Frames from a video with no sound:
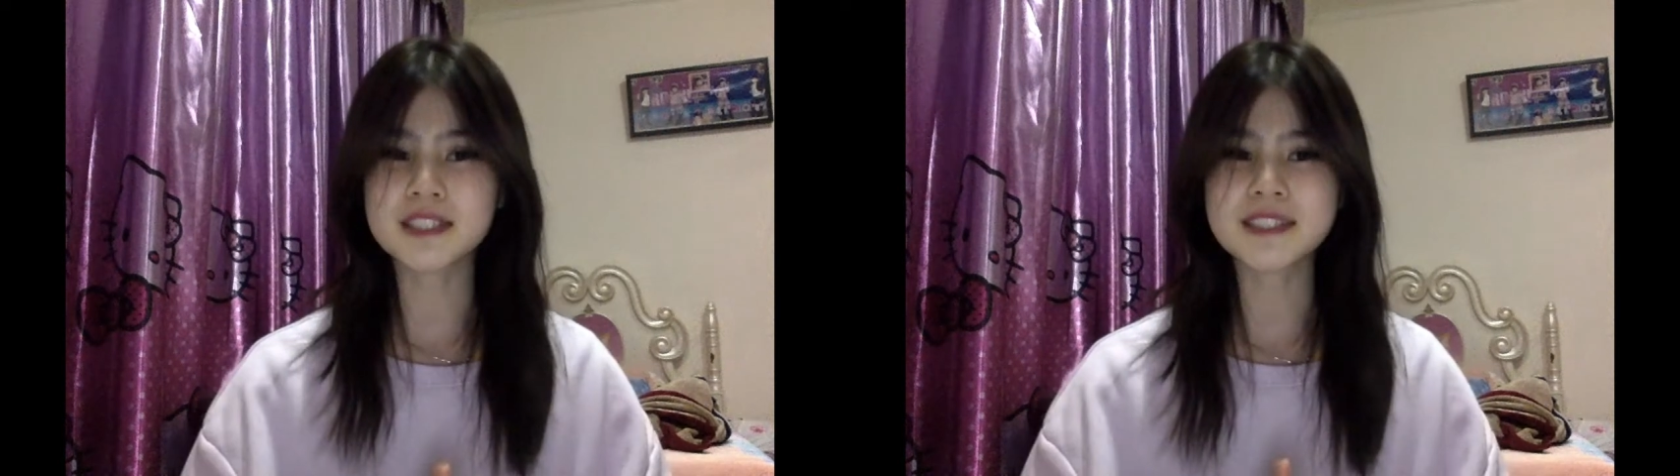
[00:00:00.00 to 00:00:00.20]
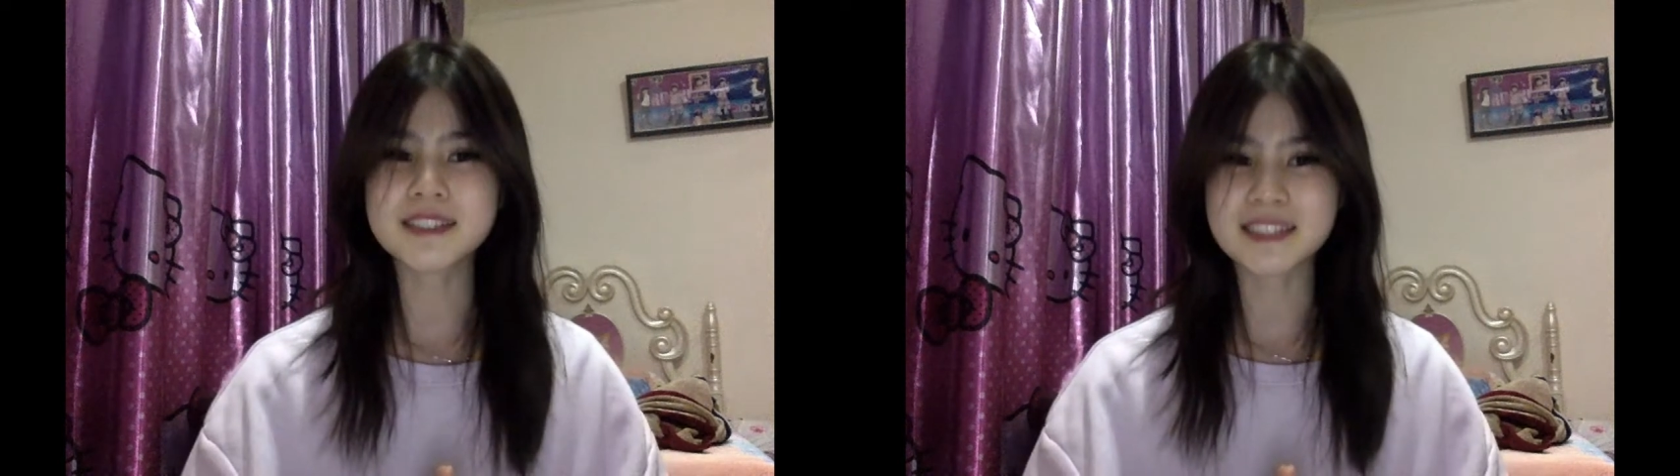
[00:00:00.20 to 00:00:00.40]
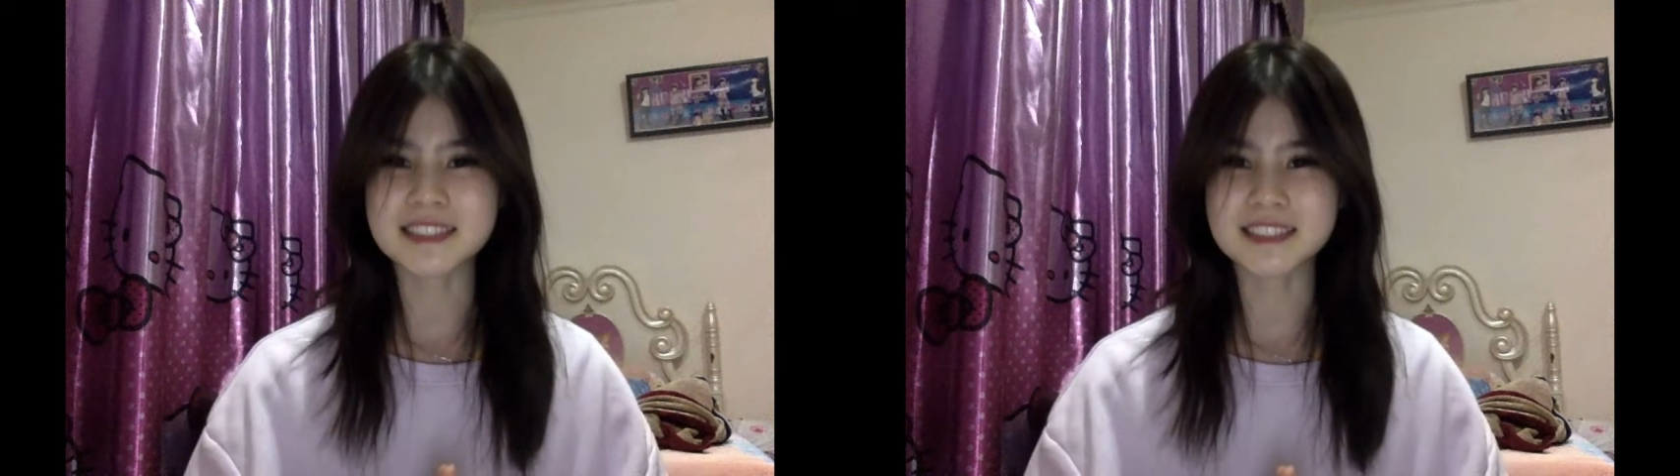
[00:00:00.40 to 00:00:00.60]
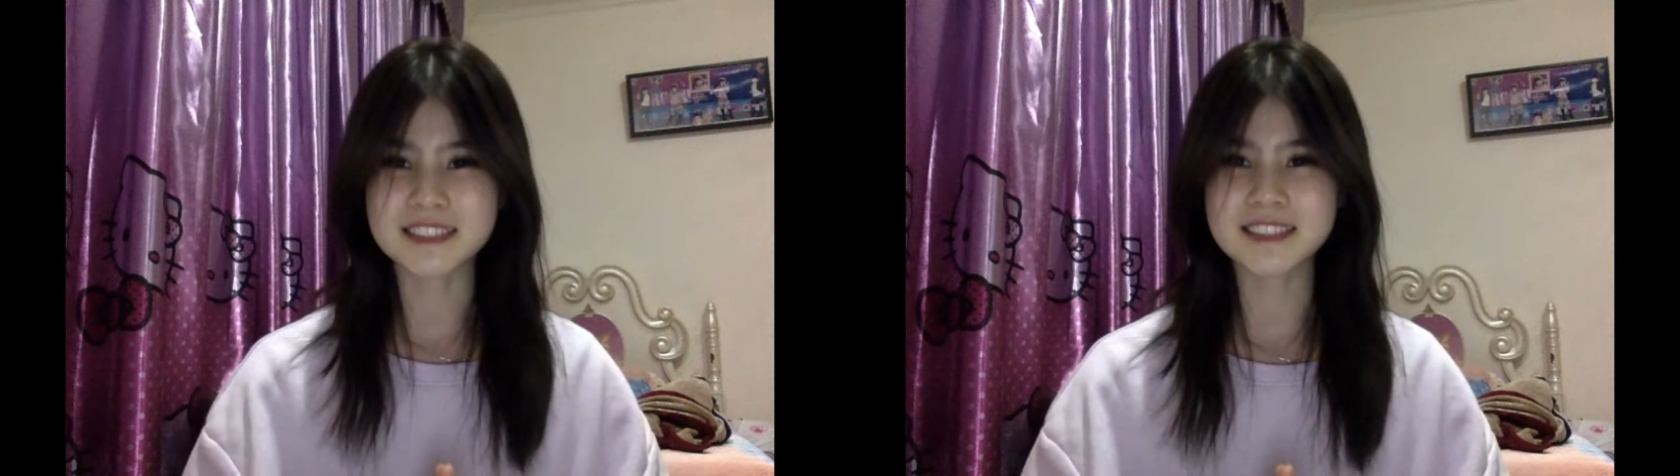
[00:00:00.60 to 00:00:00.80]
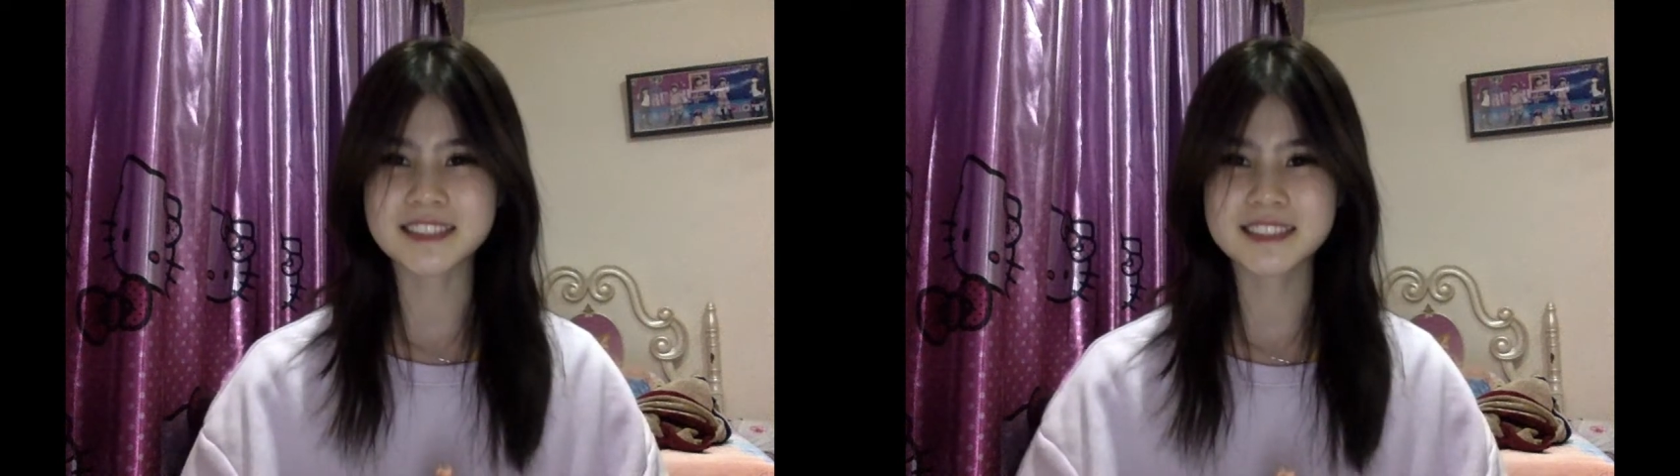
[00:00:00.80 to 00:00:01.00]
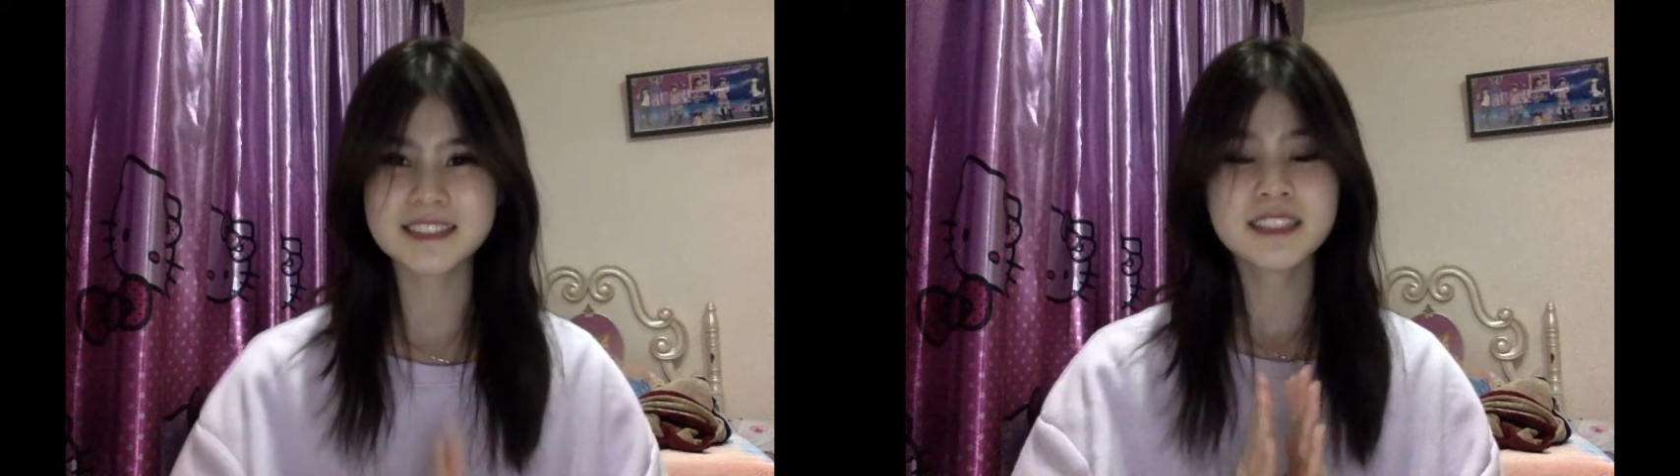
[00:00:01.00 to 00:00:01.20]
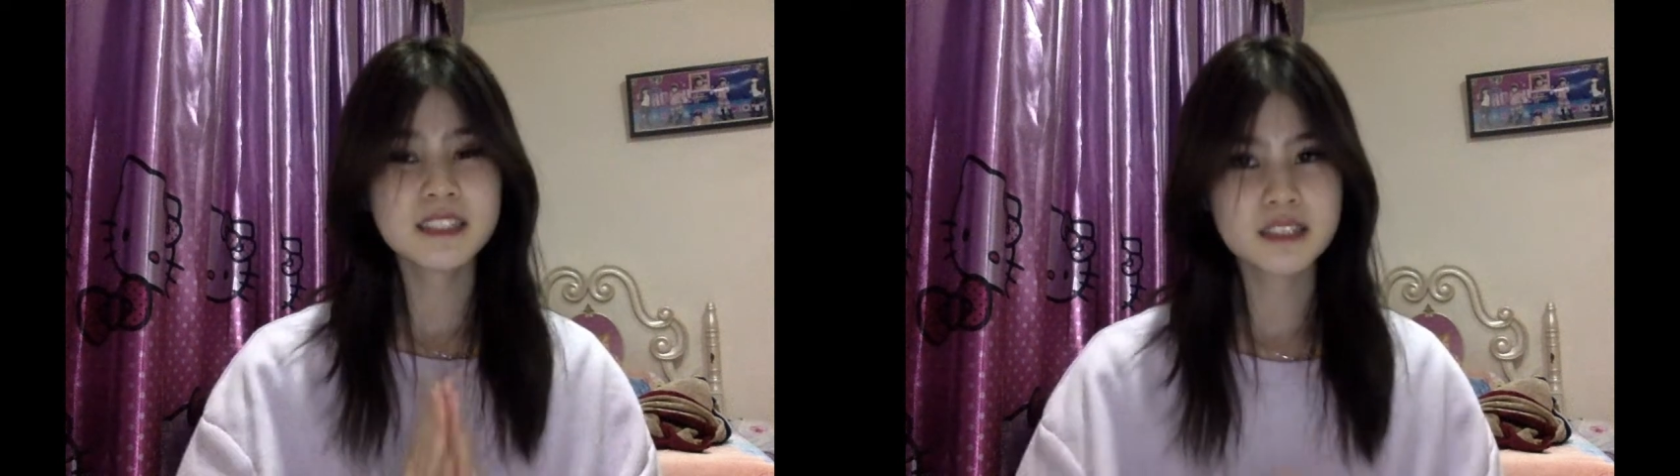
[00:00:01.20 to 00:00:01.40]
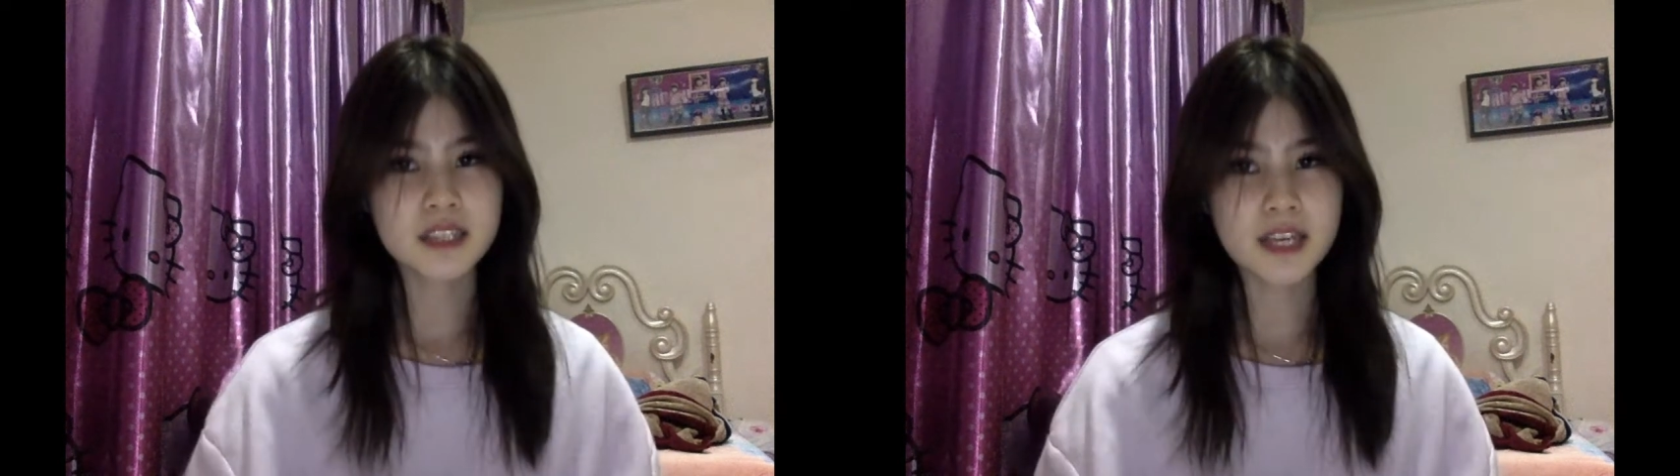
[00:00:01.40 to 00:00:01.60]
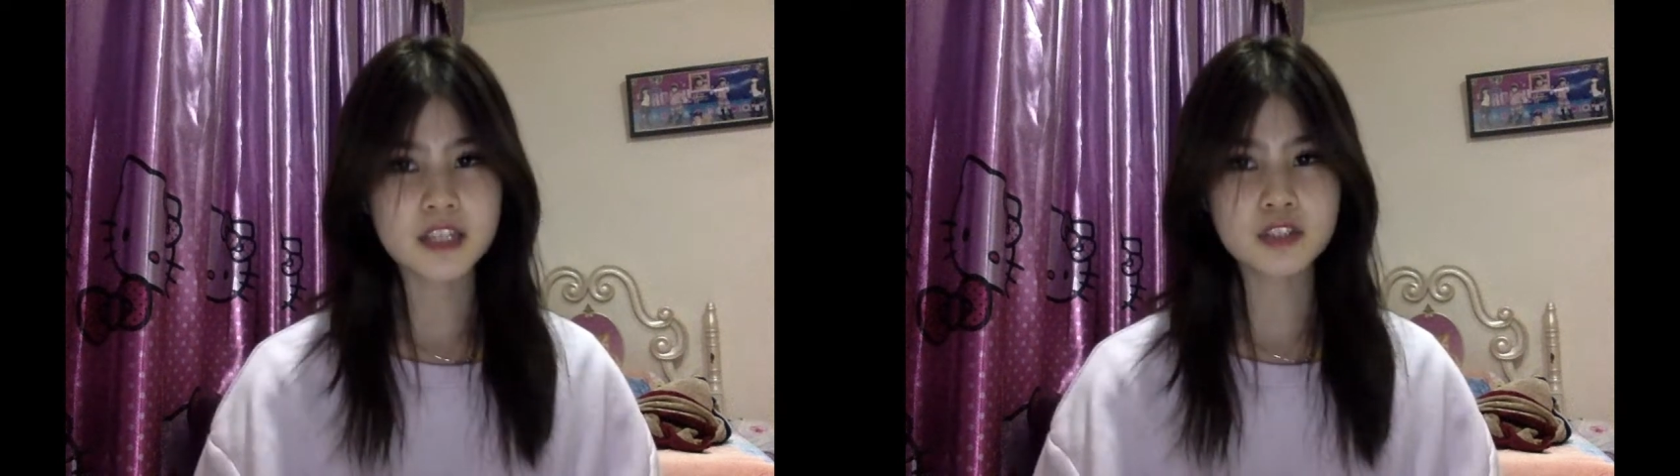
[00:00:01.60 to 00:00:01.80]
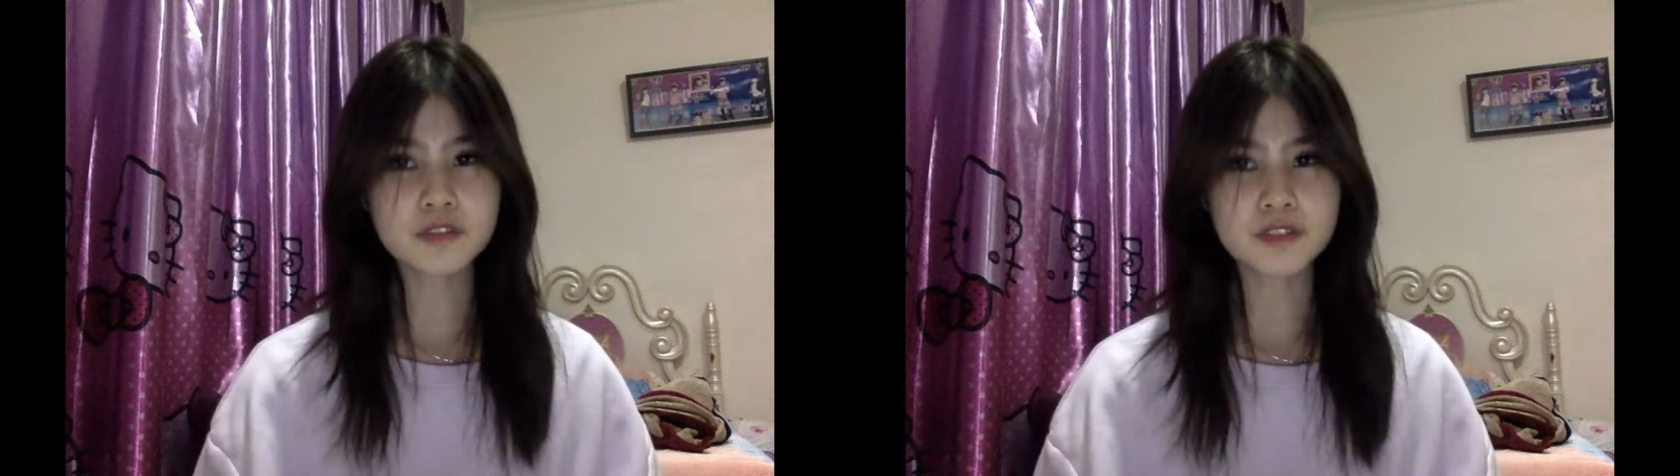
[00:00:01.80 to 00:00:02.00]
intelligence. Thank
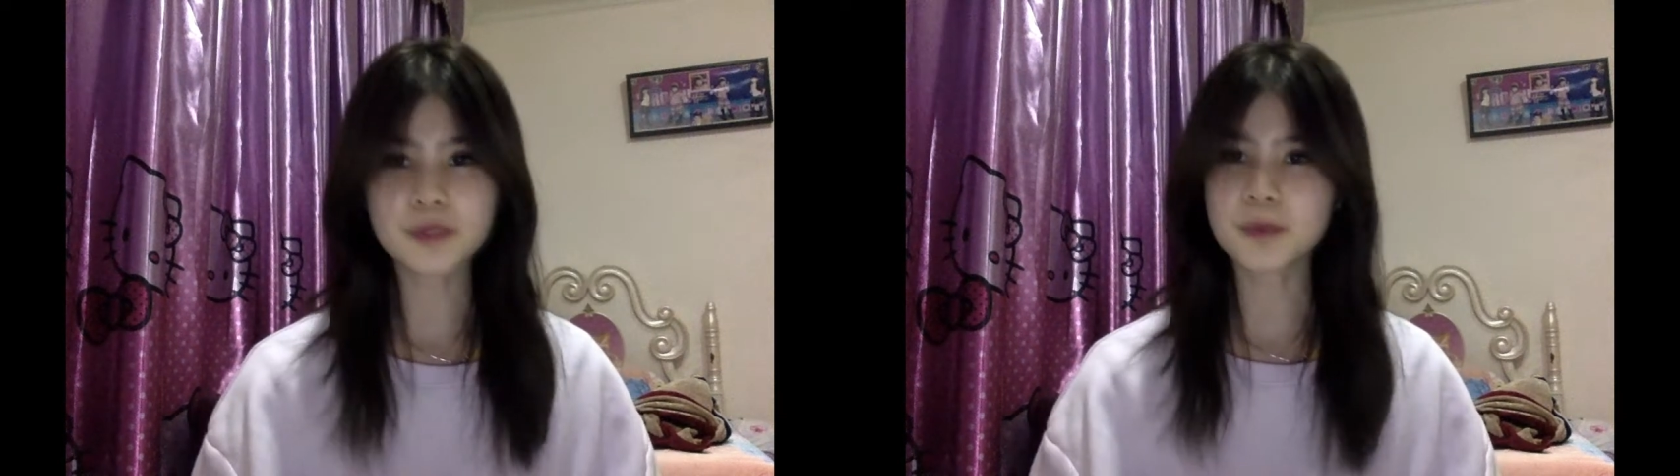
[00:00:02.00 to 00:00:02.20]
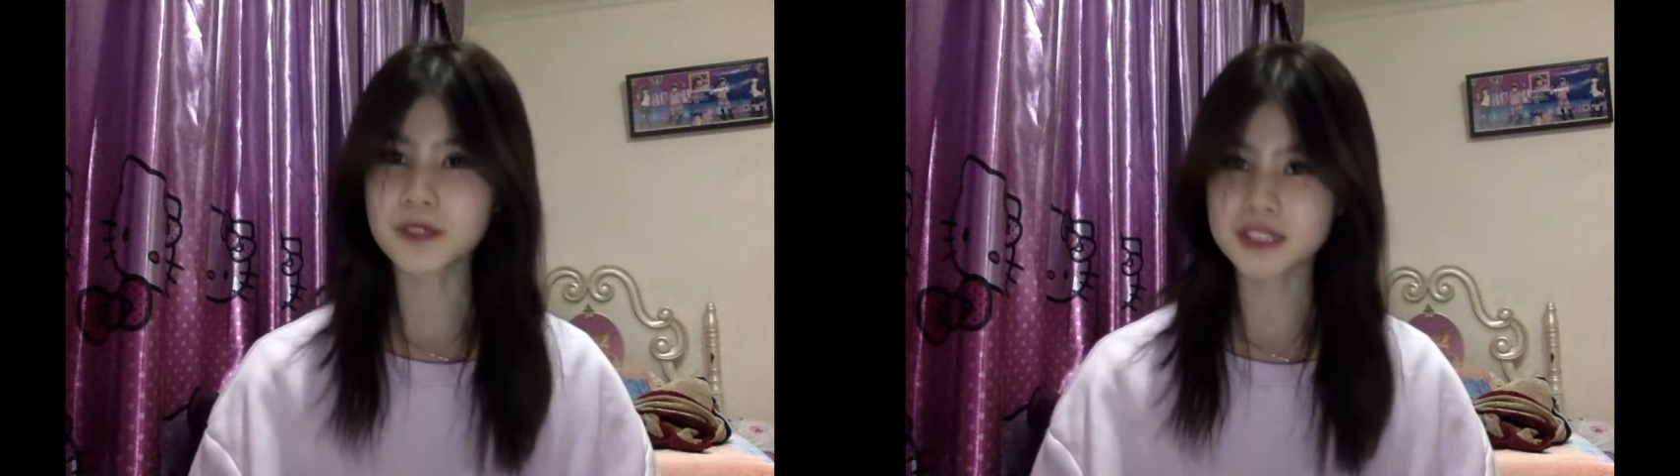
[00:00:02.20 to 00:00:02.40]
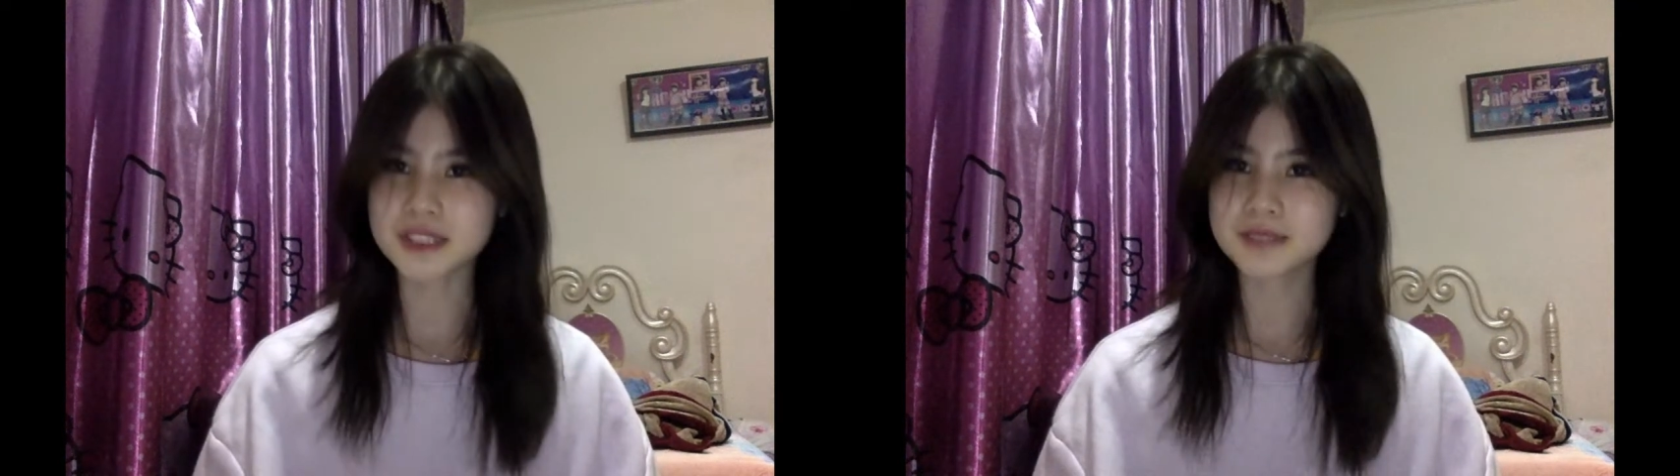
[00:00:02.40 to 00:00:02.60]
you for watching.